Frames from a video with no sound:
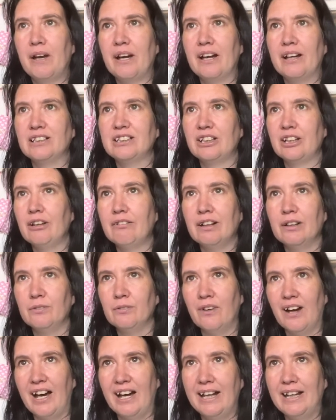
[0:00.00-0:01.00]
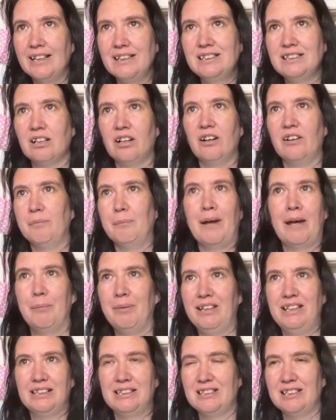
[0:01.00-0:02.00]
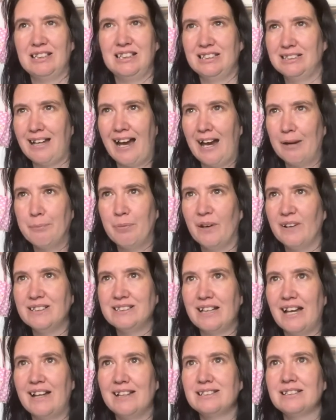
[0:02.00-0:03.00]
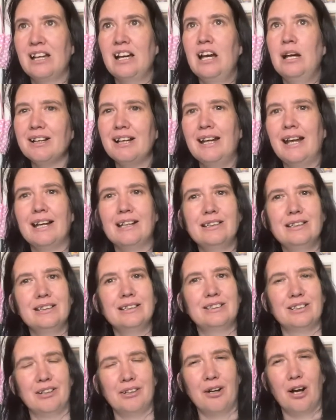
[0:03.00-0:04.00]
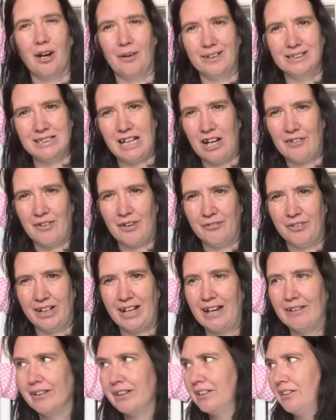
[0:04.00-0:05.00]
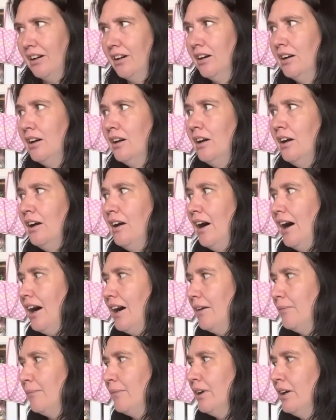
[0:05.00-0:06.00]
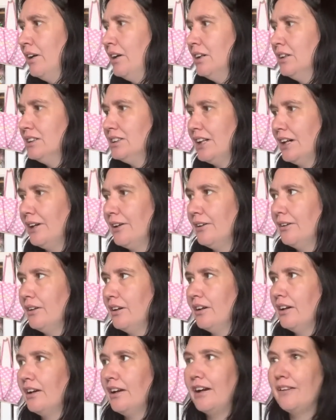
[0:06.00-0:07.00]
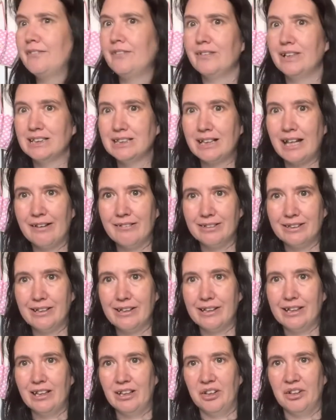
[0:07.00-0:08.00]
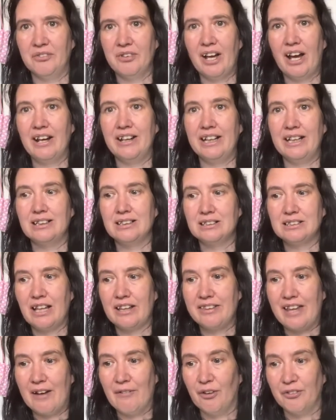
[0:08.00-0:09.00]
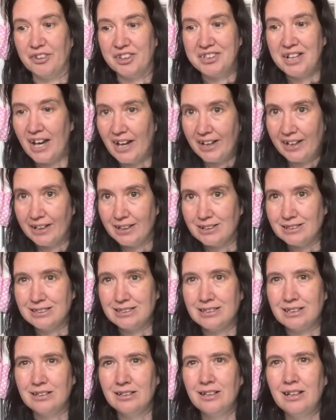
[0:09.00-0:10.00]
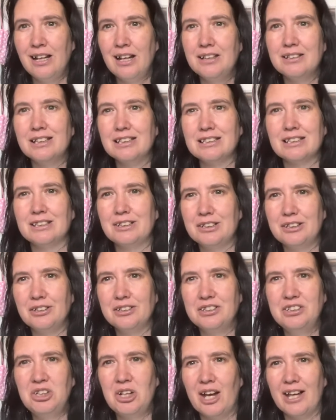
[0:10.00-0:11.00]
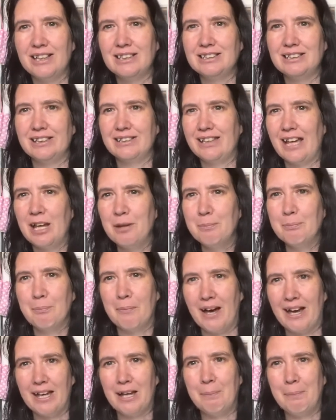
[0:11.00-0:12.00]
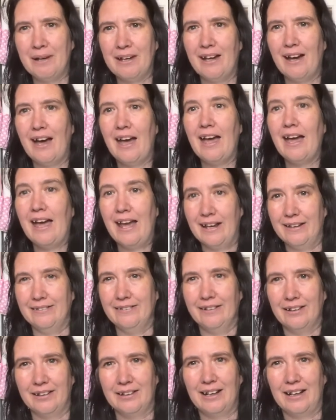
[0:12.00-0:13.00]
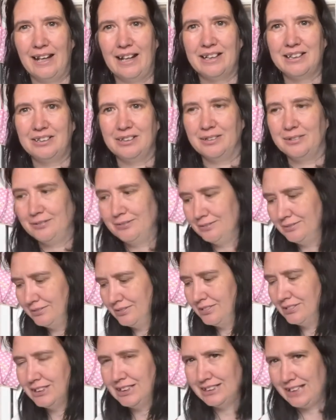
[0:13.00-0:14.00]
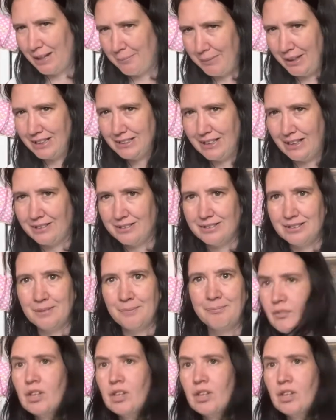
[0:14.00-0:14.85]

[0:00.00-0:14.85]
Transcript: securing rights or maybe just the design process, collections don't always have every character. Um, so if there is a character that you love and it's there on the tights, there's a good chance that they might appear in the collection. Does that make sense?